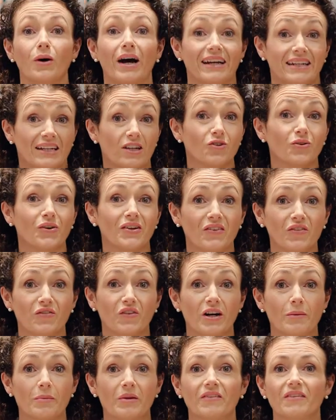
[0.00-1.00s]
at Lloyds
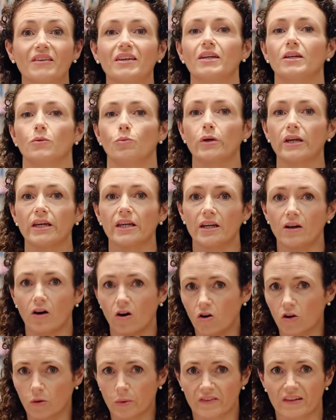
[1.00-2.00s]
Pharmacy, we
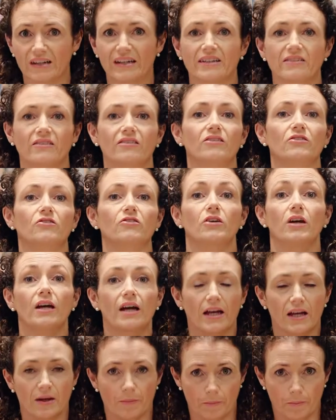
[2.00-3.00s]
always like to
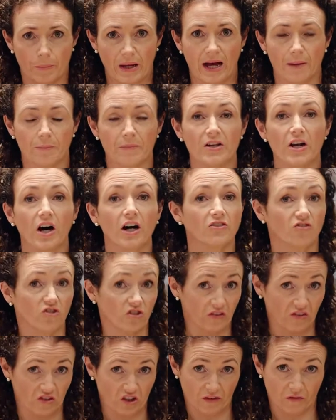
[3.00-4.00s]
not
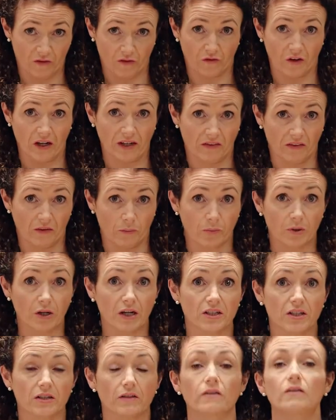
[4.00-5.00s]
just give advice on
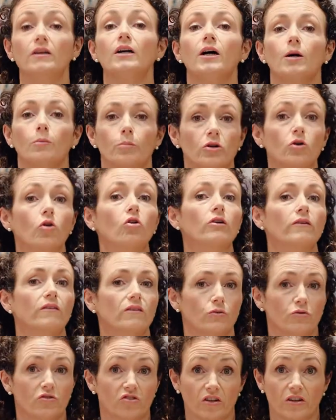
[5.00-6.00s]
products, but
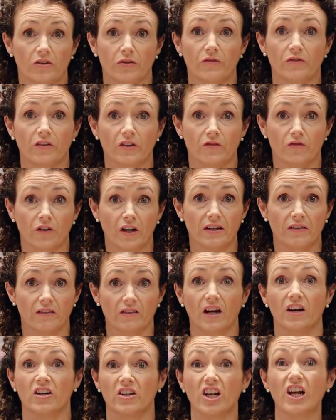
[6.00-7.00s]
also to give advice
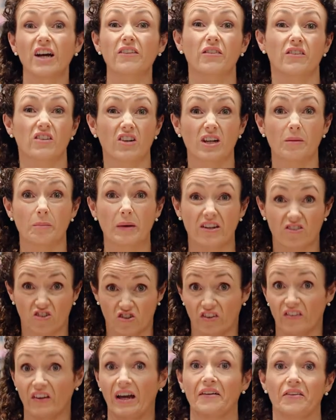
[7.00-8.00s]
on lifestyle
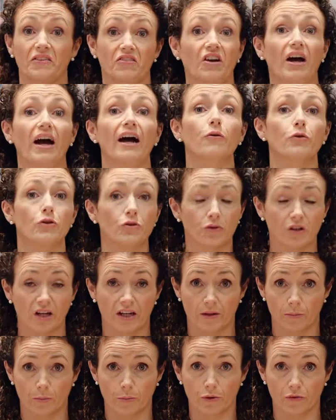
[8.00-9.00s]
measures as to how you
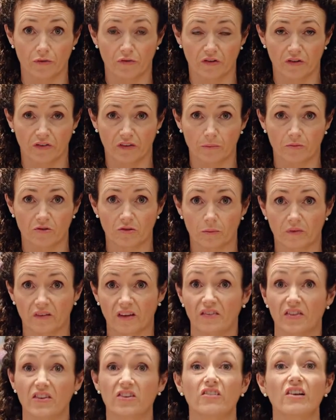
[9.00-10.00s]
can improve your symptoms.
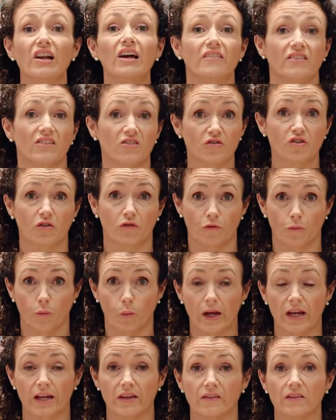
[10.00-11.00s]
And there's lots of different
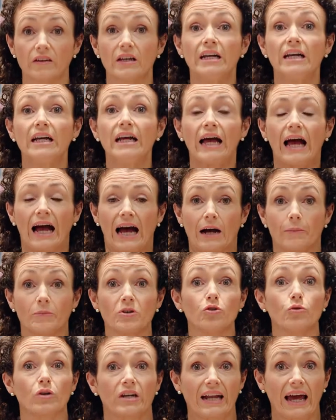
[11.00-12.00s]
ways
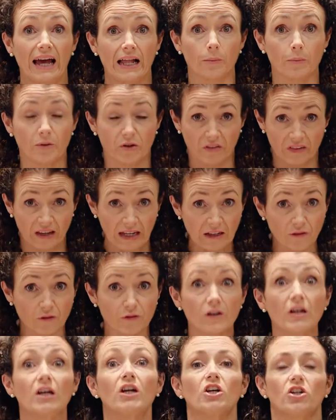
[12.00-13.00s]
you can help yourself
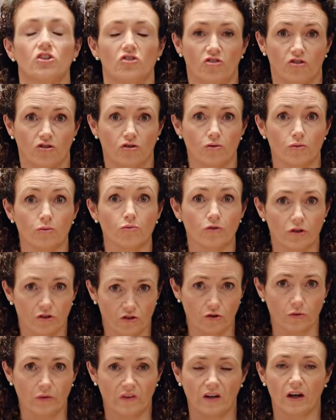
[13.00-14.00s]
to
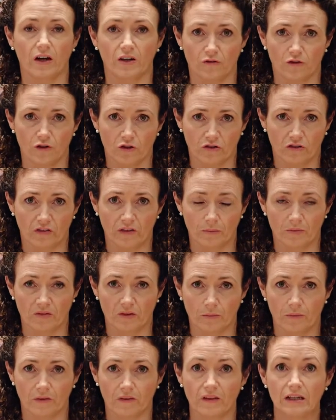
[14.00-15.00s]
reduce hot flush
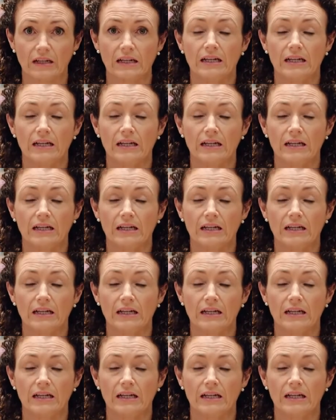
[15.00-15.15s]
symptoms.